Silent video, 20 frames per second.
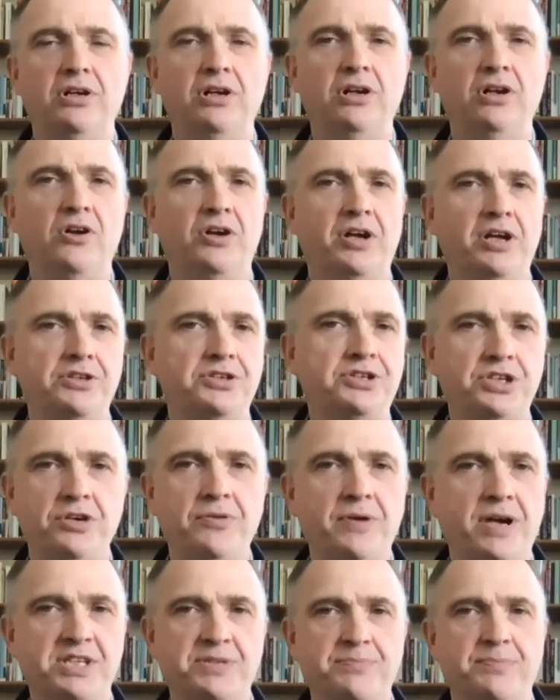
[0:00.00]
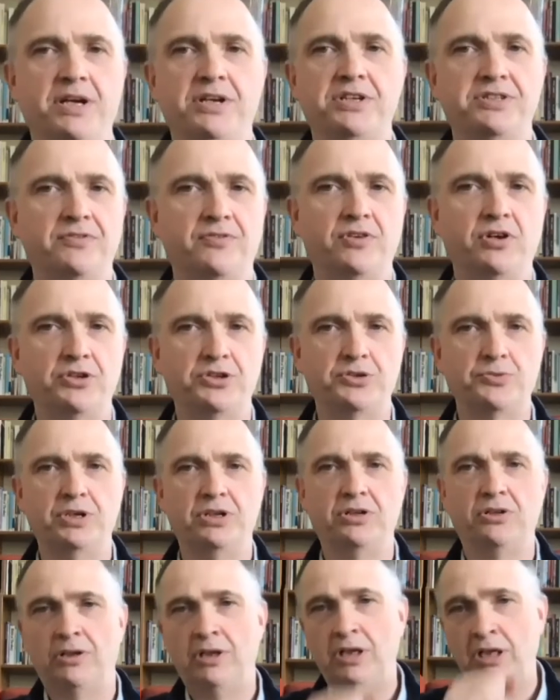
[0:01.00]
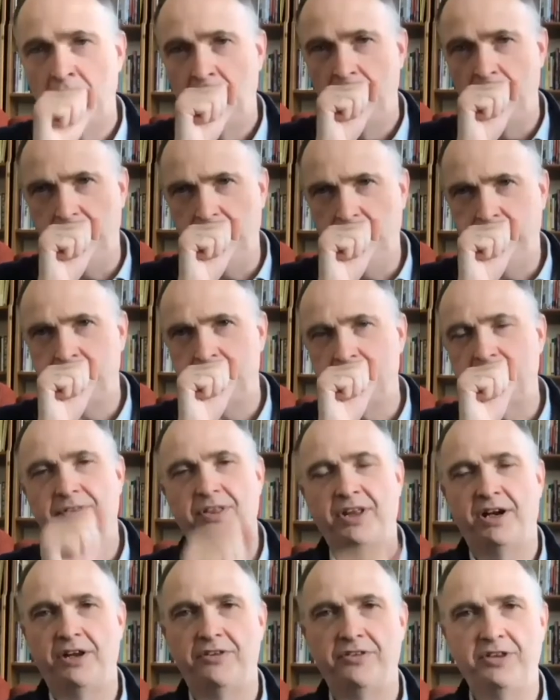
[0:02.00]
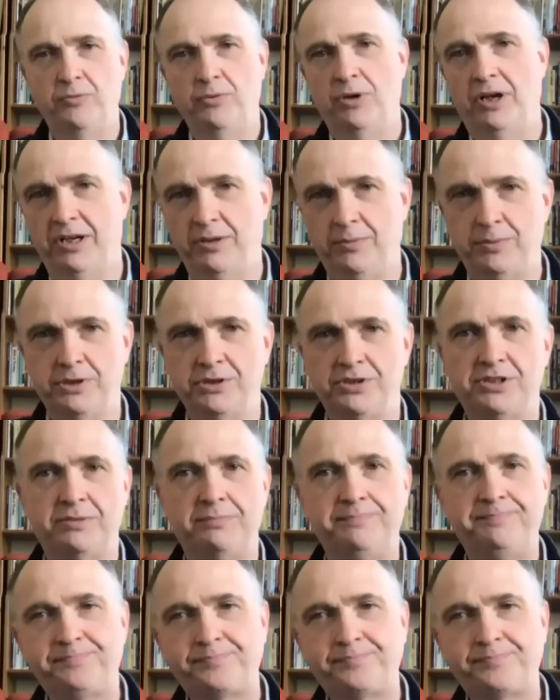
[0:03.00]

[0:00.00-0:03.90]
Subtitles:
look at two aspects of God's will that I think will help us